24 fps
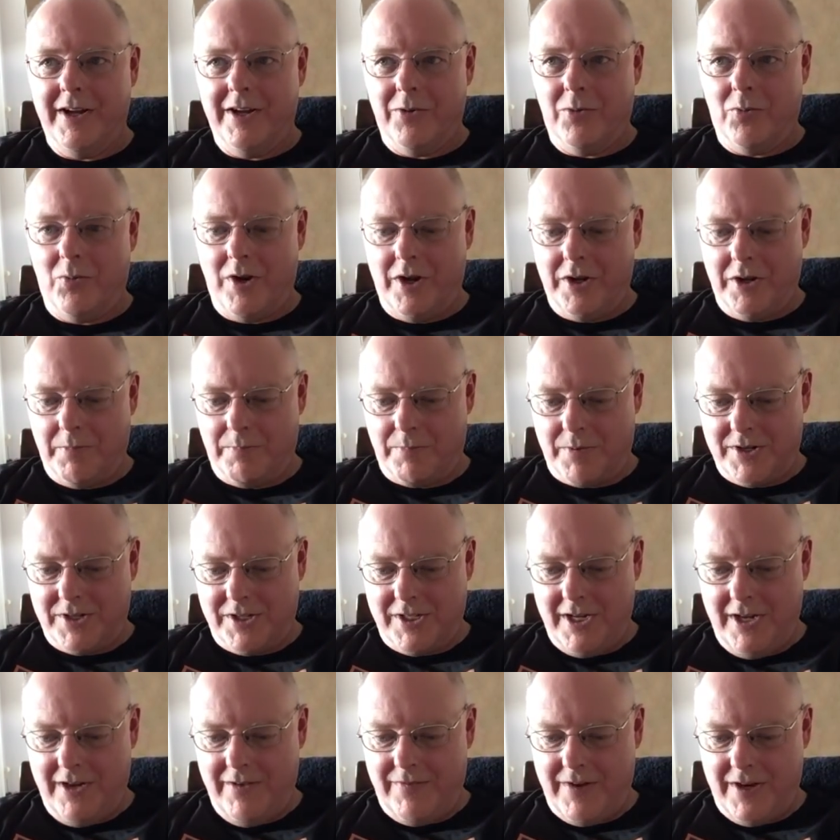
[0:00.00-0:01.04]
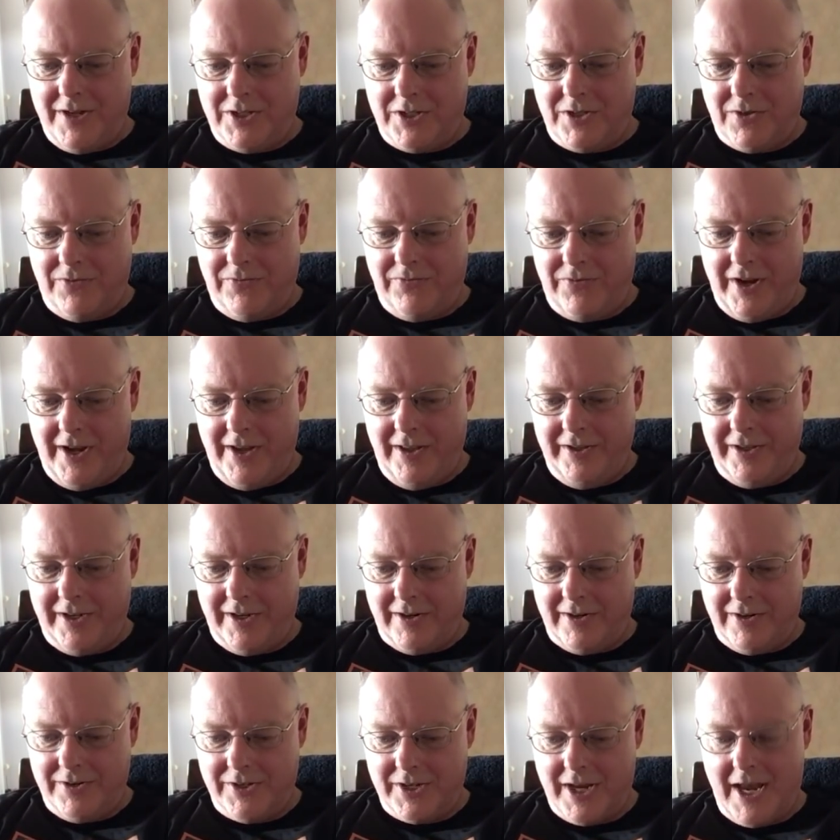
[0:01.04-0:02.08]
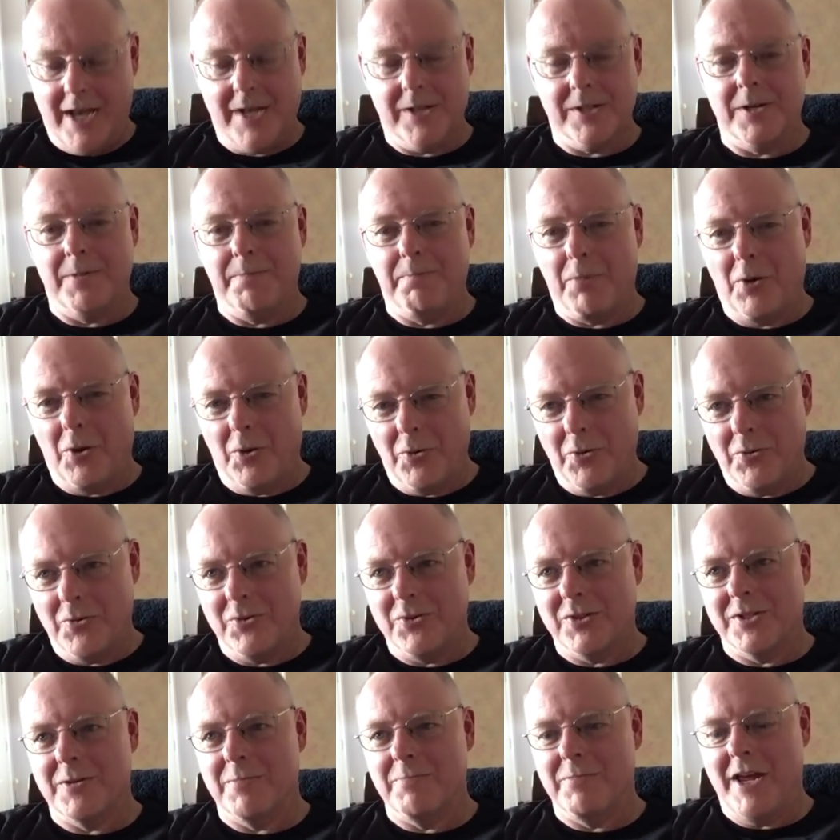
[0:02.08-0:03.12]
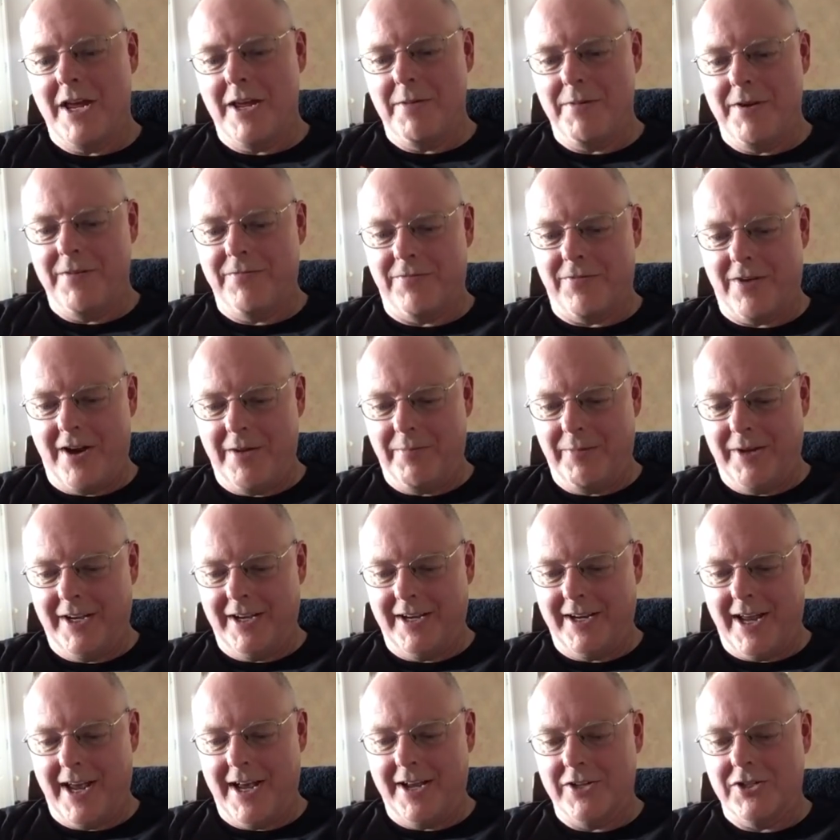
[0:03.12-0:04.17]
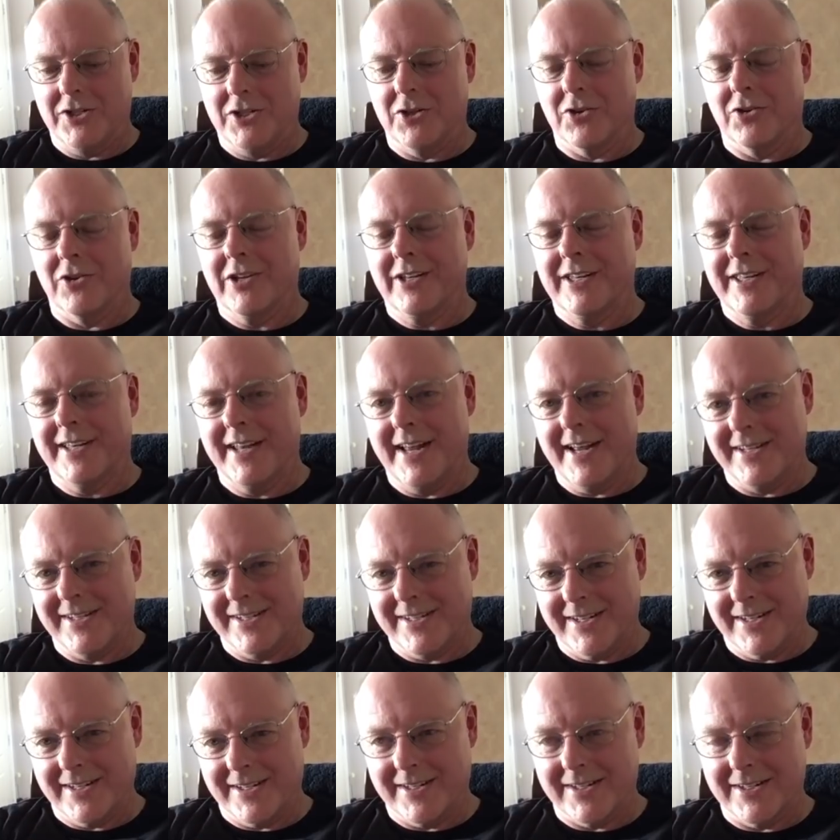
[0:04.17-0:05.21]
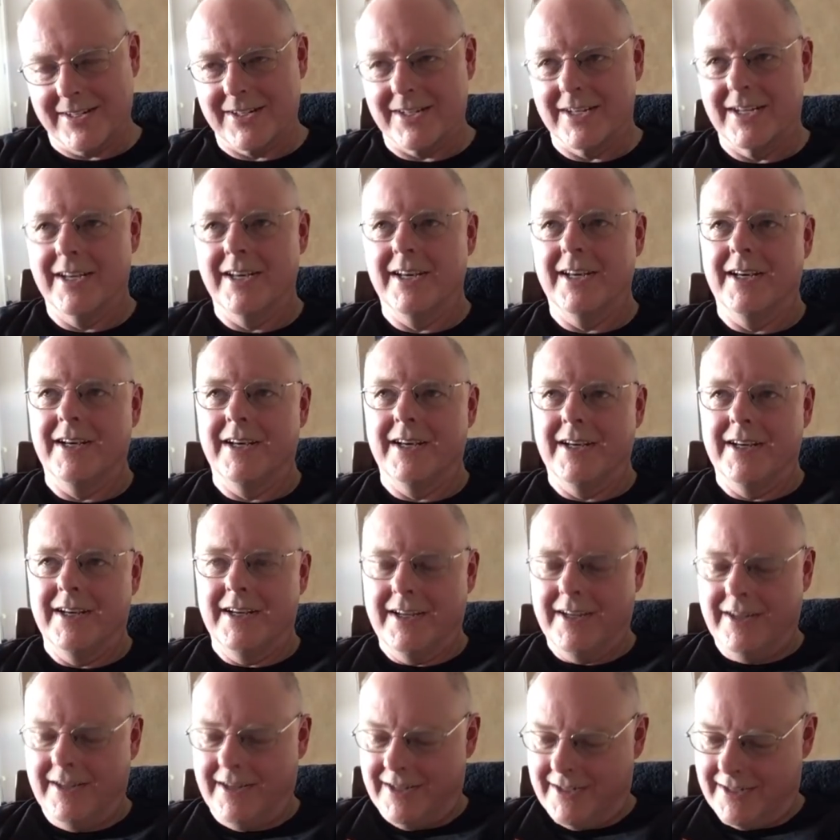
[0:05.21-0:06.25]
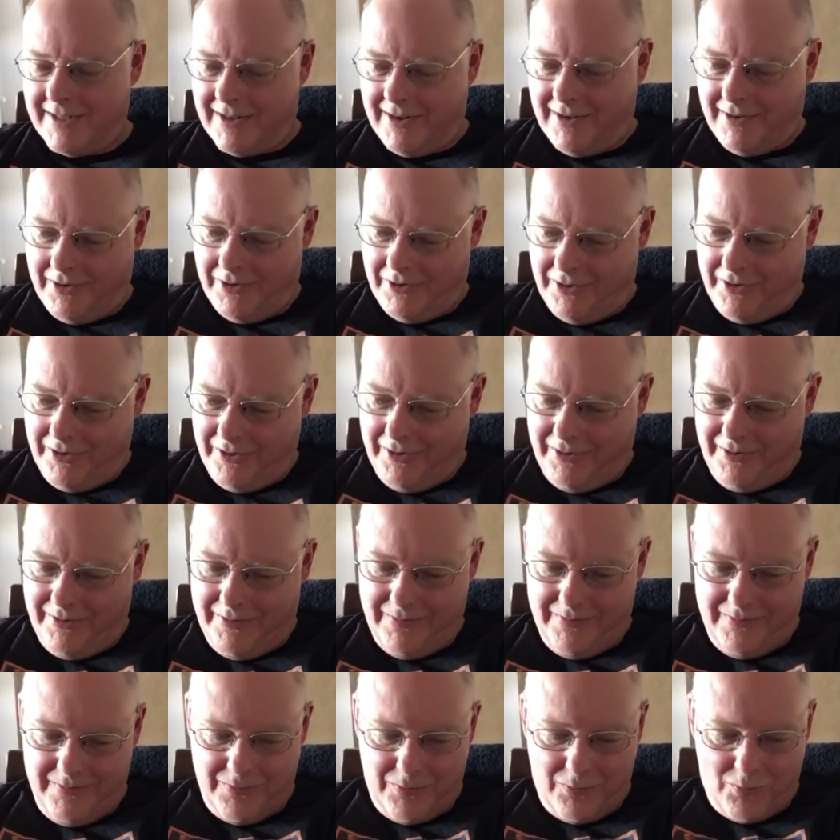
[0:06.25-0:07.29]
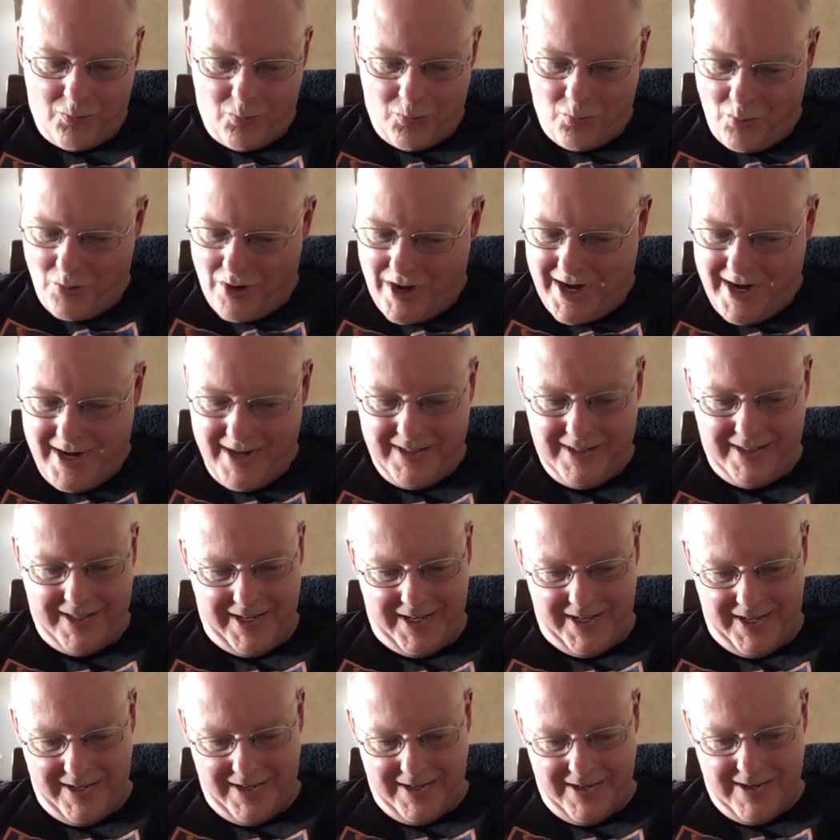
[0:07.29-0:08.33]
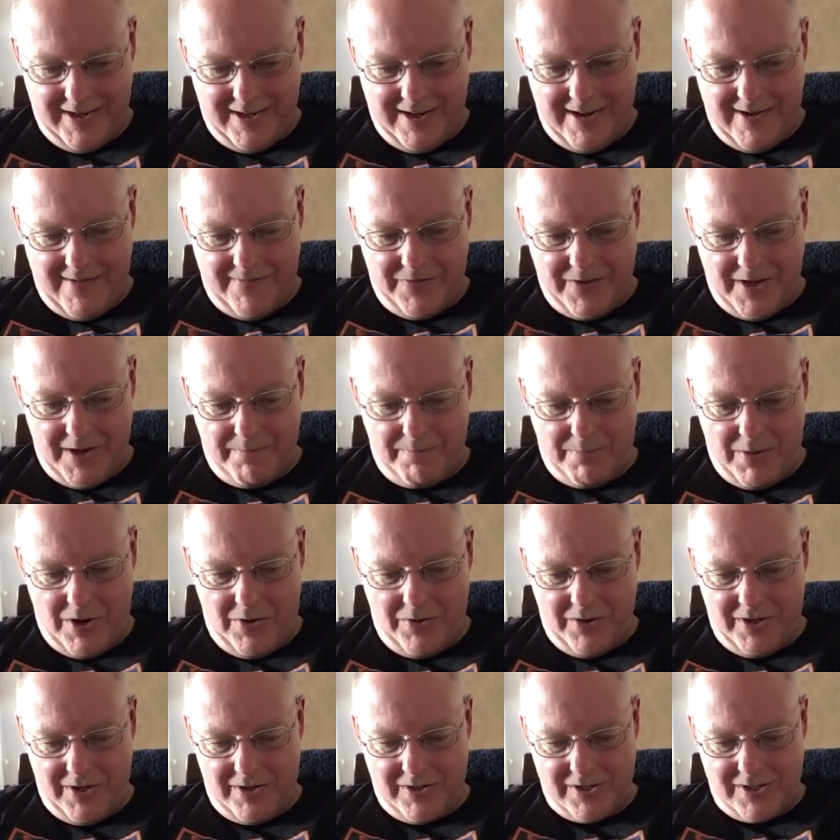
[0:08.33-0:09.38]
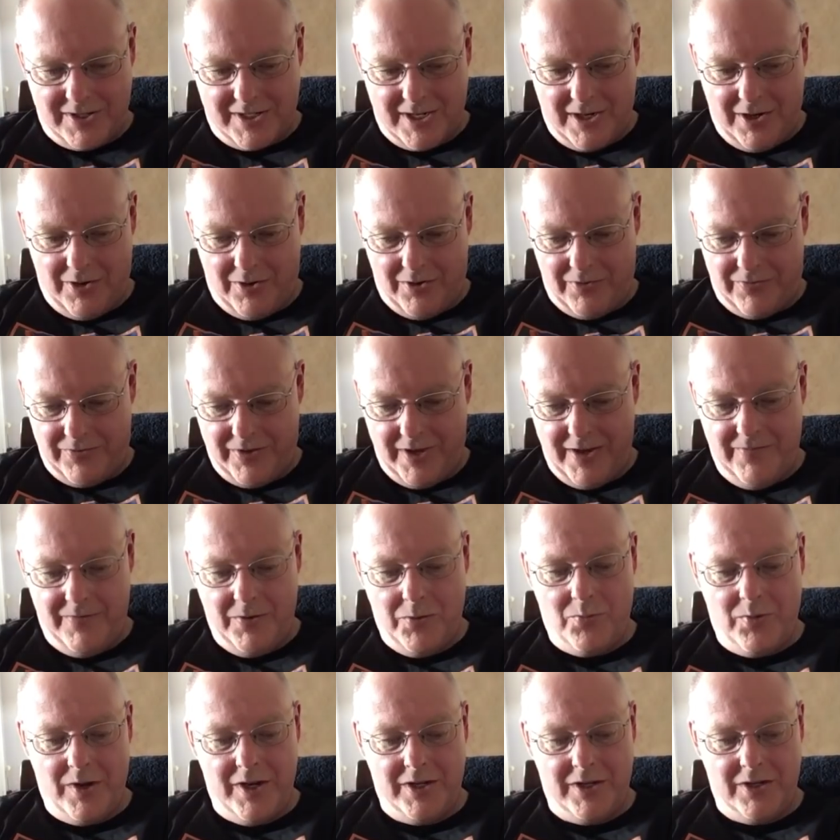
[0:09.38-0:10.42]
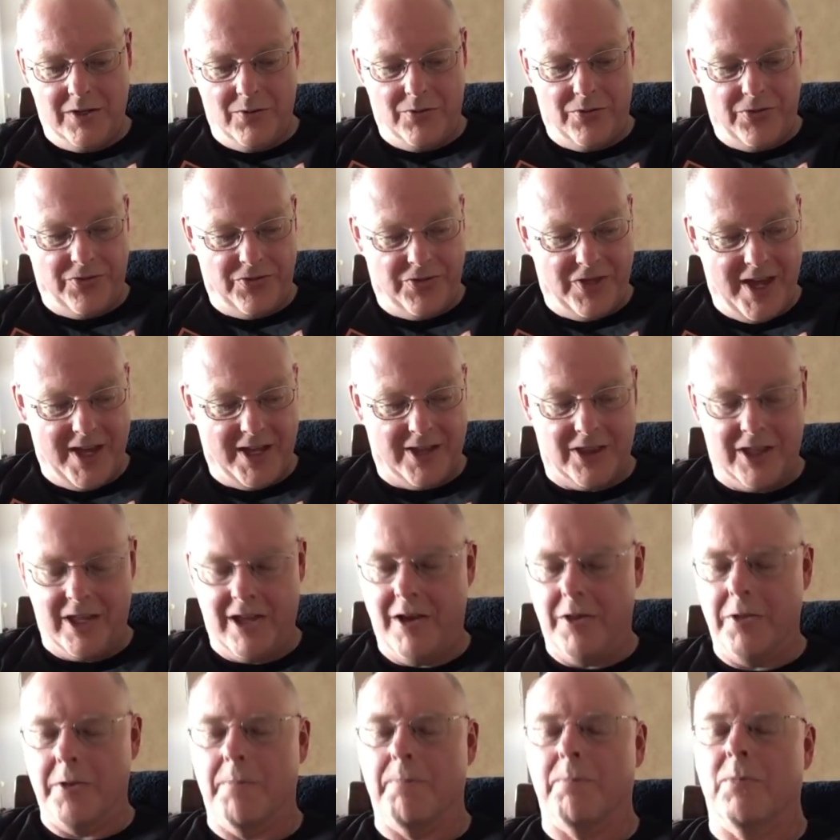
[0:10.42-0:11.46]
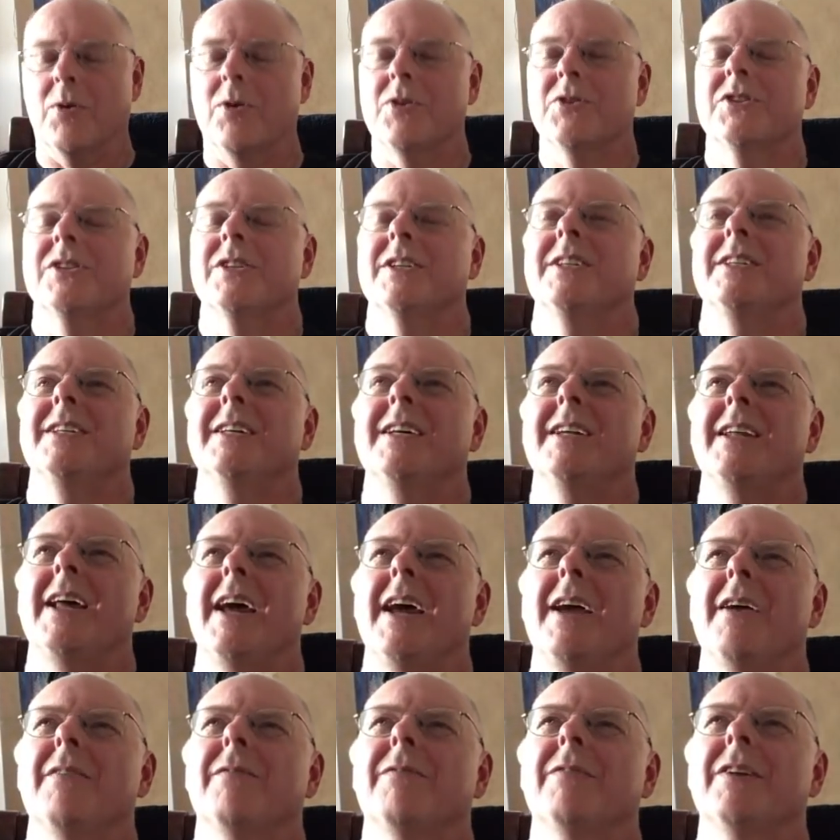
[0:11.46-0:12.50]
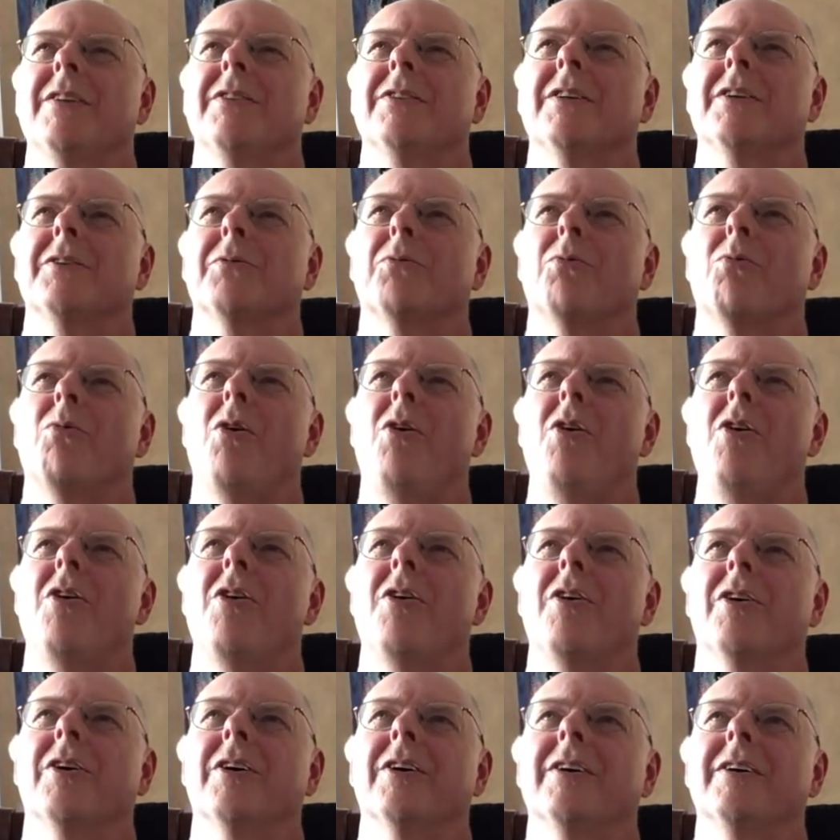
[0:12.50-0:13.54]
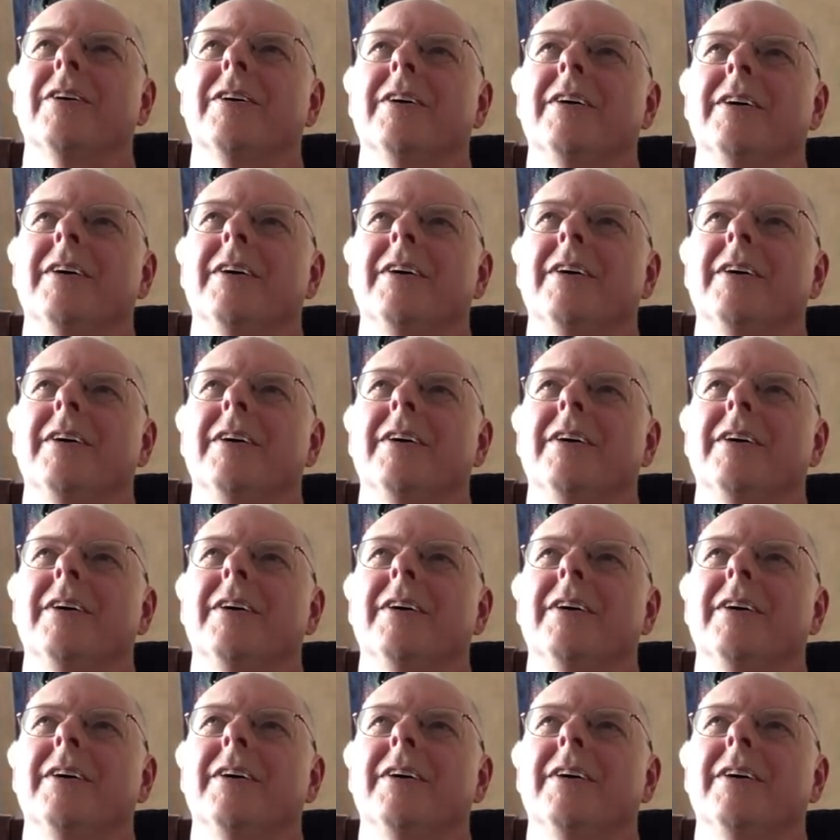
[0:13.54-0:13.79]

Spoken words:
what you perceive as your failures, as opposed to maybe framing it as your lessons. It's all really about yourself. Even when you think the other person did everything wrong,